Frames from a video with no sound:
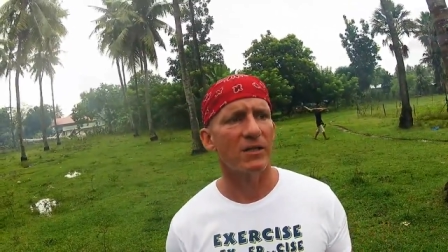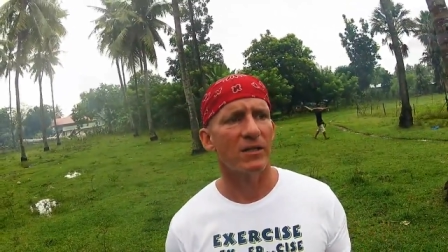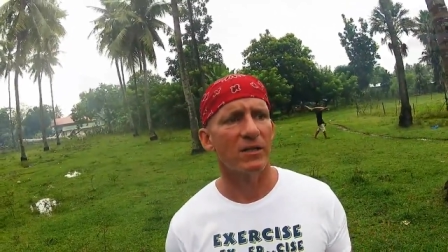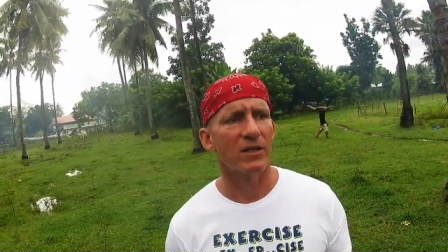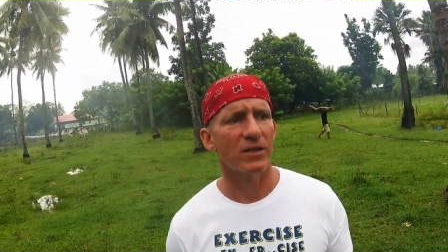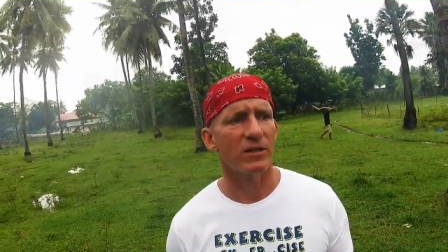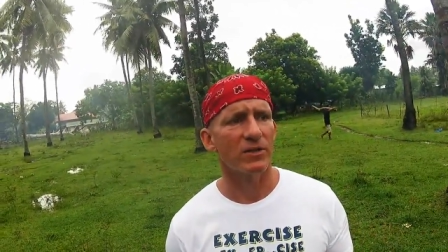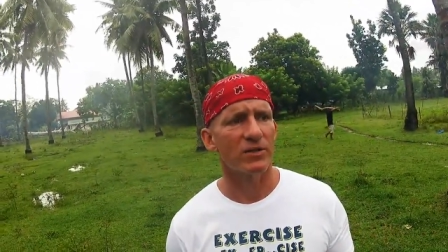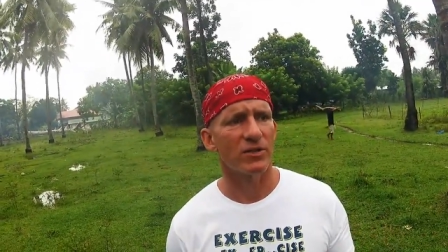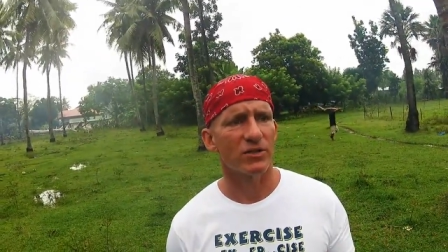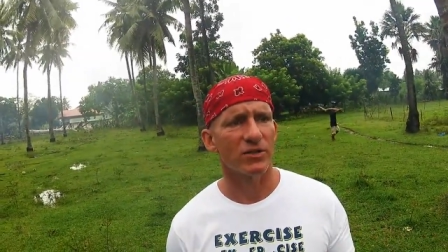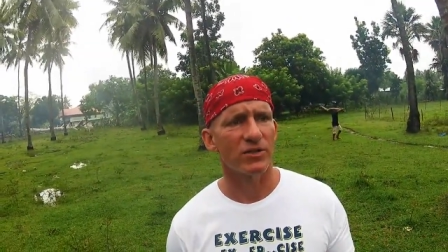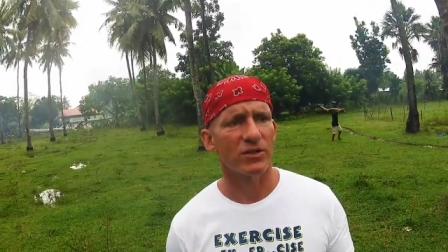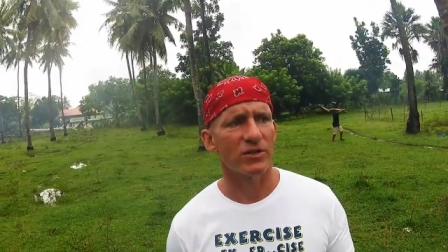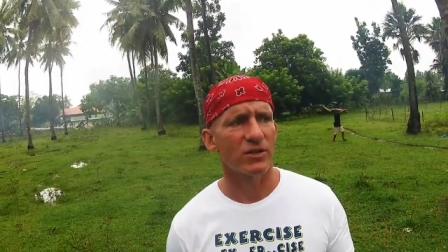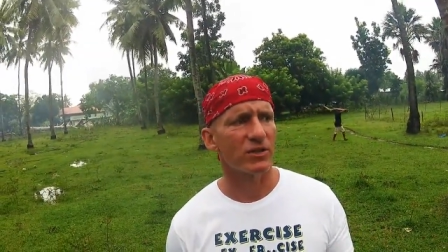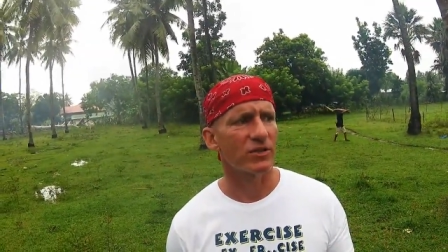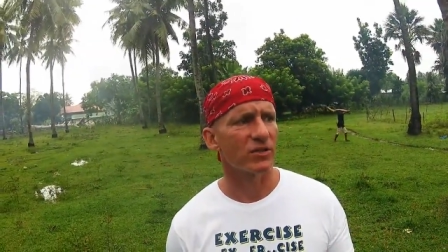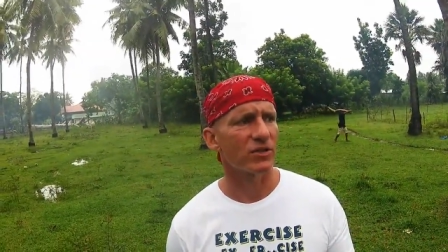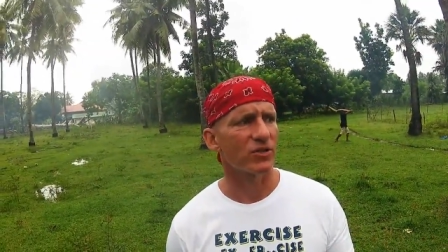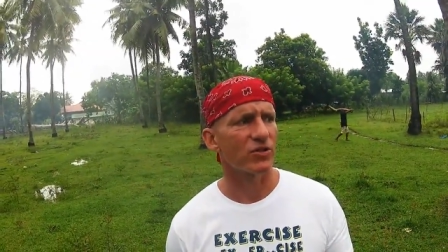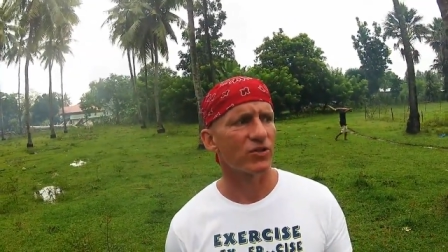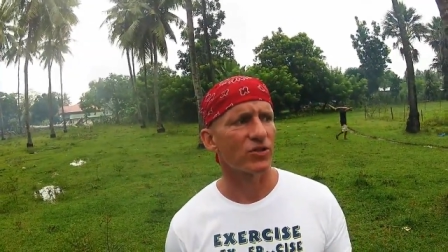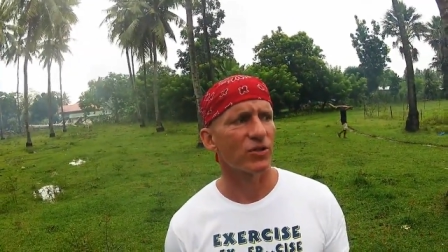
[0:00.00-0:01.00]
there's a,
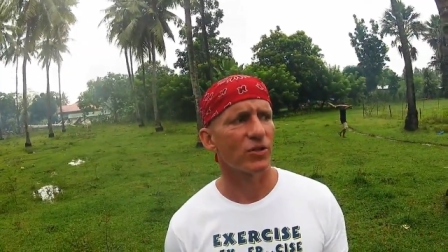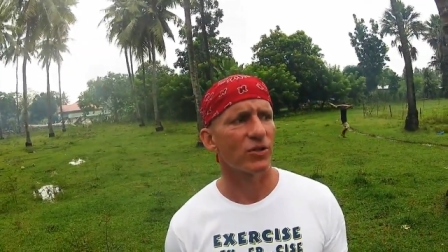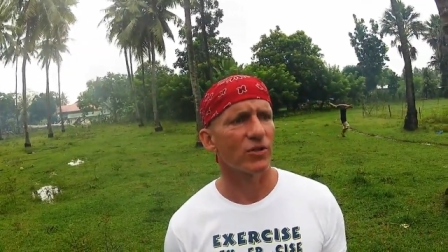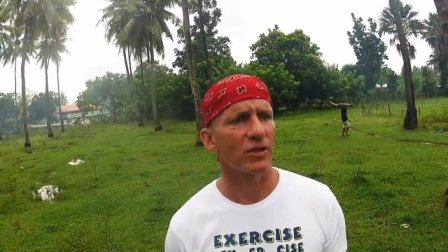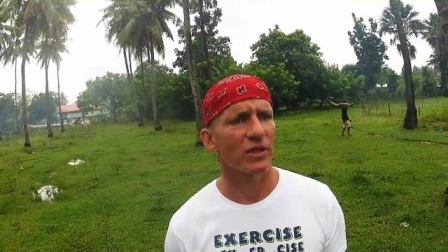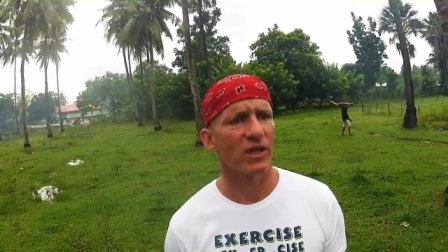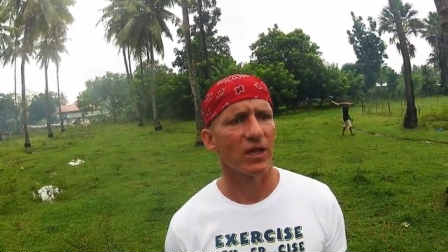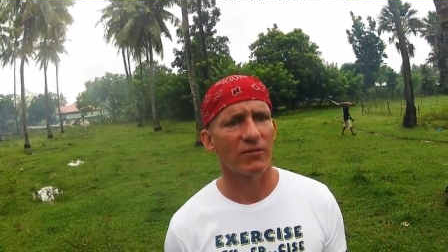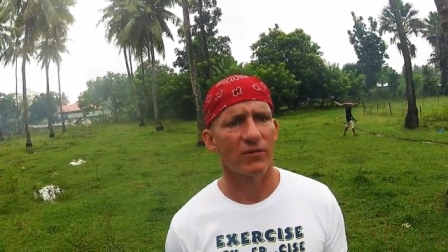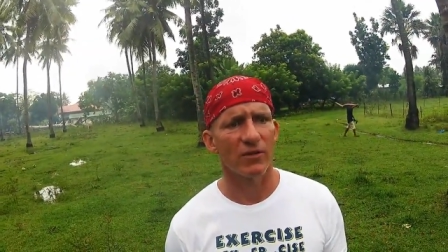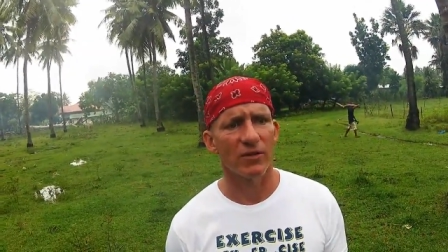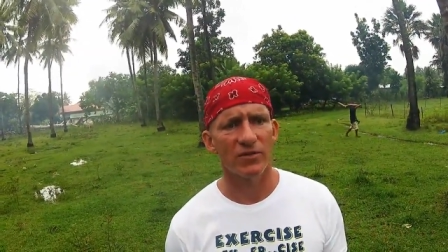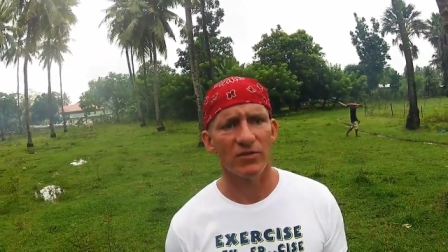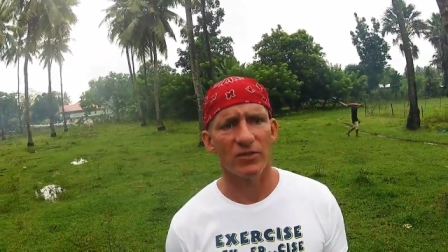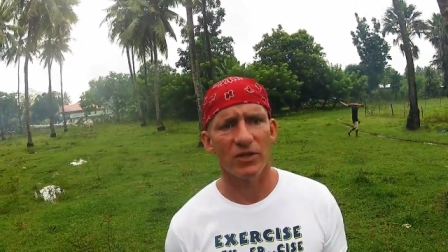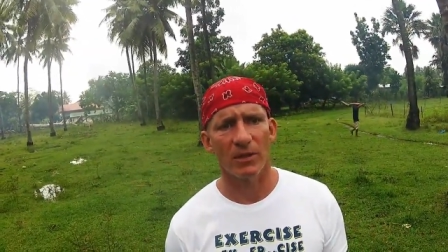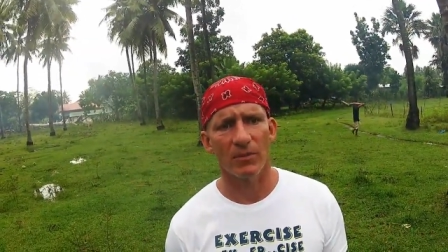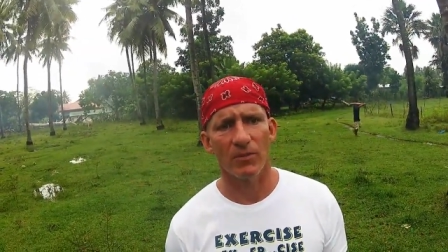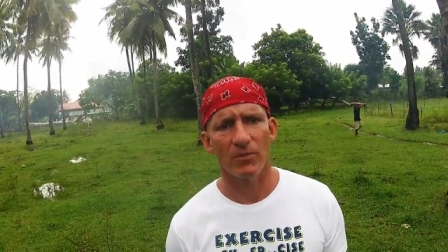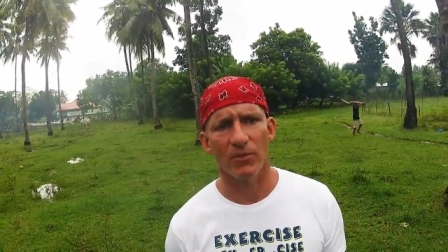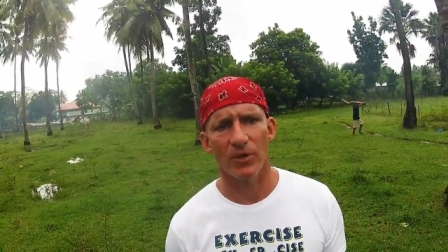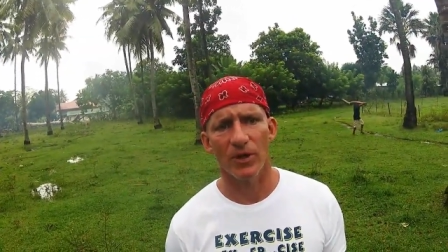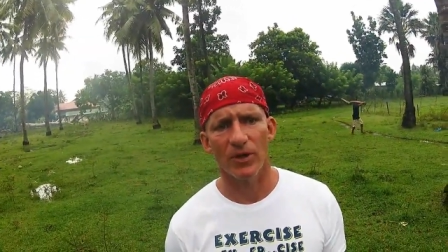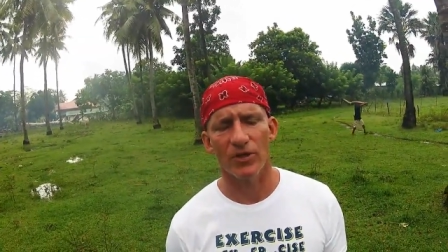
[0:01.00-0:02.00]
there's a certain level of
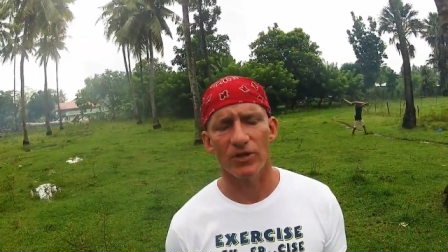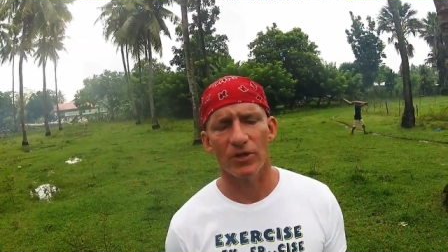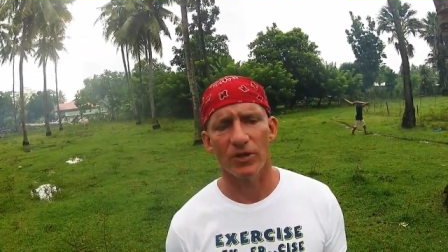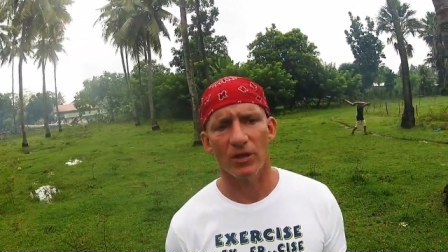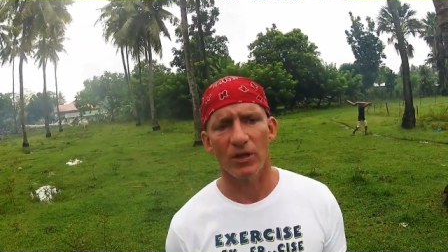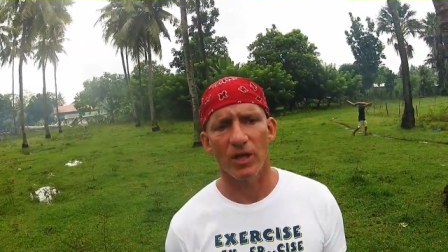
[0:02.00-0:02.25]
separation.